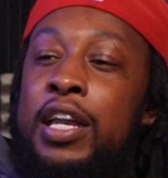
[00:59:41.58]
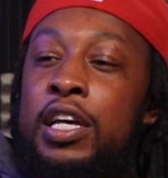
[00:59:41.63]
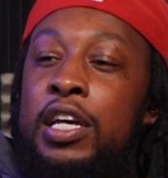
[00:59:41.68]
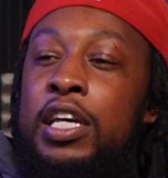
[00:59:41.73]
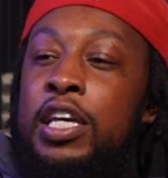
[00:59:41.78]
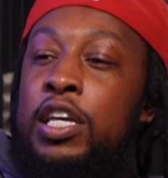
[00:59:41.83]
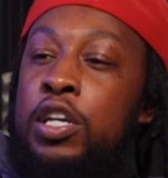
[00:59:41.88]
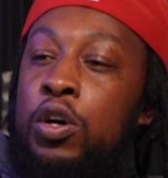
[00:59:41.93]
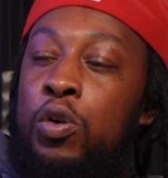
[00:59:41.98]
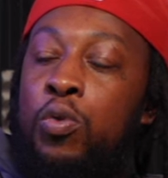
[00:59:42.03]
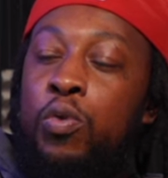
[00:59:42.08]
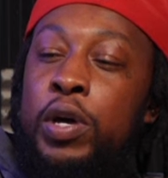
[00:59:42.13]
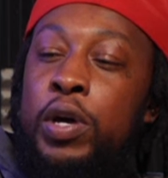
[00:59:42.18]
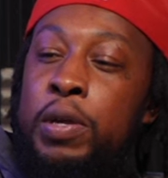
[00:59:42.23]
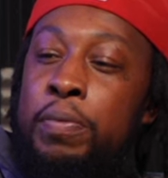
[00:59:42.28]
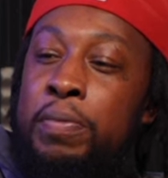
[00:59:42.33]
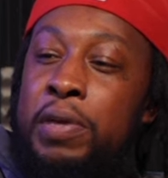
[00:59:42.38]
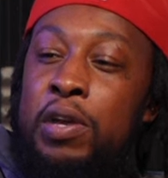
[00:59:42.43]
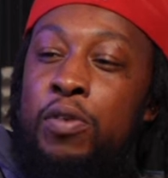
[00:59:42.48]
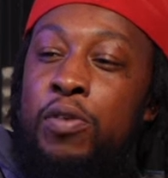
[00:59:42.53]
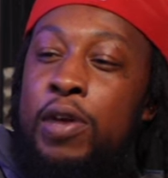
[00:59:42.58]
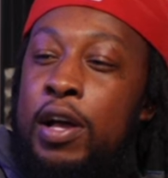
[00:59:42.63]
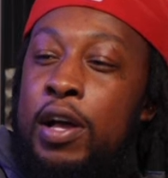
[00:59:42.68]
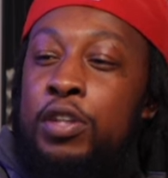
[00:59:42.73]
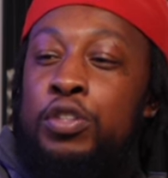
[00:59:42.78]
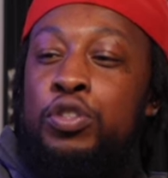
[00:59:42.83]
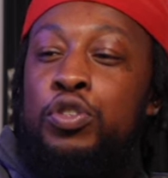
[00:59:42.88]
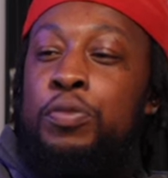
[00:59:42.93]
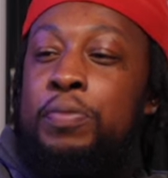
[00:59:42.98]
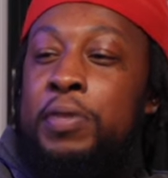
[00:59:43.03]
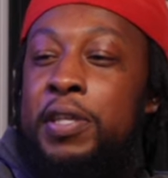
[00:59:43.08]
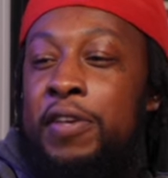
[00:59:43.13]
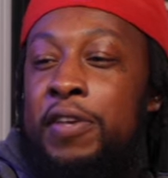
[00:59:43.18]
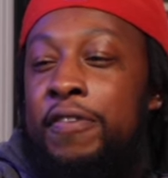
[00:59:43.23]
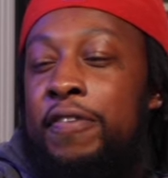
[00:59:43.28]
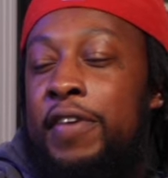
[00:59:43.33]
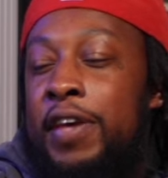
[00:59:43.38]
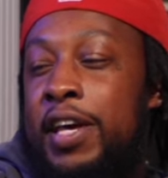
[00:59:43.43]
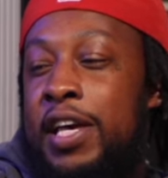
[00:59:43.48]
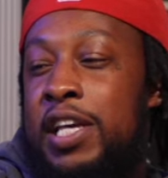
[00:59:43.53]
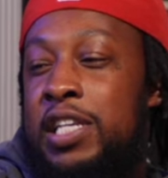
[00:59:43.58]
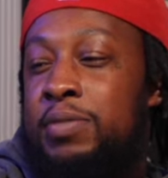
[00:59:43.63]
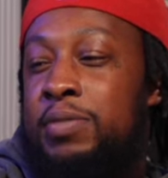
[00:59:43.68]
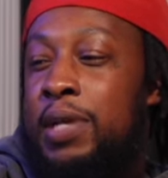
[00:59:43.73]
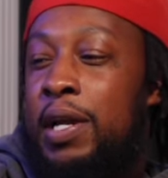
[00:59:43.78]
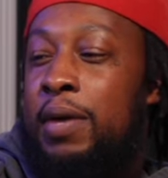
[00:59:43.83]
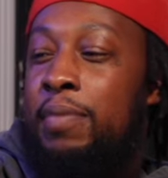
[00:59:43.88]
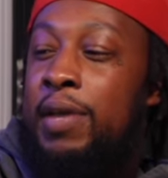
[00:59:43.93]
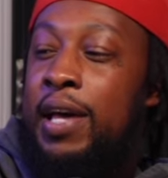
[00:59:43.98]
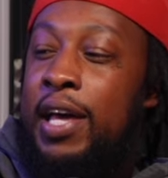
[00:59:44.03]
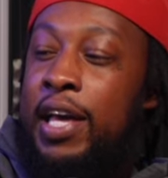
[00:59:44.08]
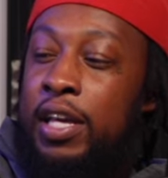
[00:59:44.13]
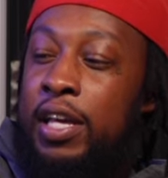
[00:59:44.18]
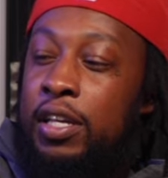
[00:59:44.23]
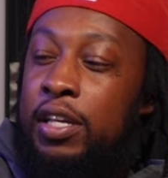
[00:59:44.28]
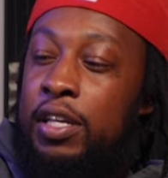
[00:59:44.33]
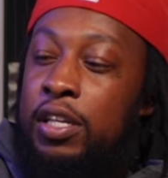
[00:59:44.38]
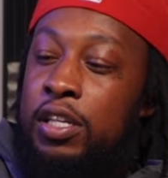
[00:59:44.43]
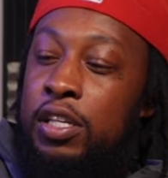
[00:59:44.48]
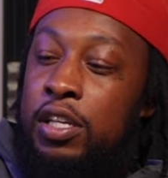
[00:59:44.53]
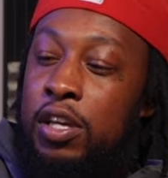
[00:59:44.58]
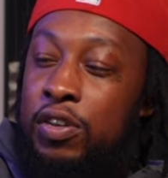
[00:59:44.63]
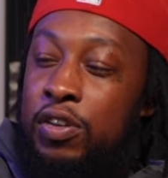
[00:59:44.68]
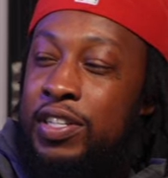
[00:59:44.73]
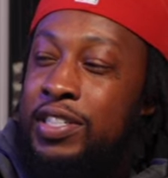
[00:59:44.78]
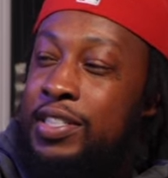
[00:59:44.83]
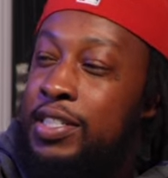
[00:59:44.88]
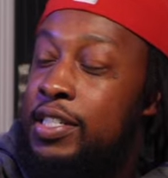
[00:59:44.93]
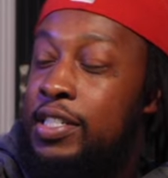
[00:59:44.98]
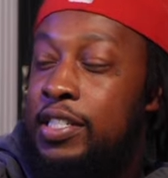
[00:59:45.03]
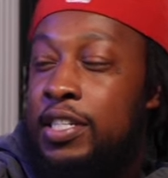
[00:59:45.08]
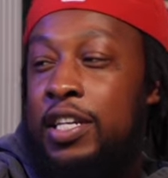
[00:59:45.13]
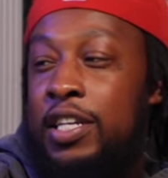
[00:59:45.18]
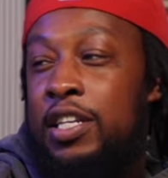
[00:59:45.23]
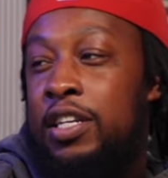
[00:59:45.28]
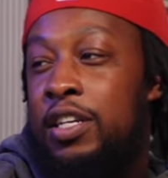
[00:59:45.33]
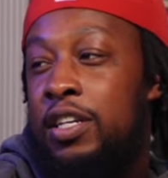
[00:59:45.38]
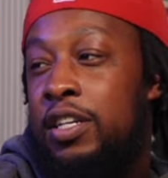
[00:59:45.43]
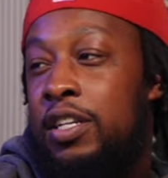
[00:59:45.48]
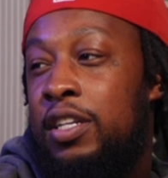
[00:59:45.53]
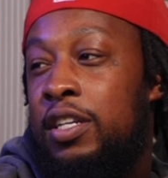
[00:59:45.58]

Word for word: of he don't want to be around too many fans, but I'm like, yo, this the city.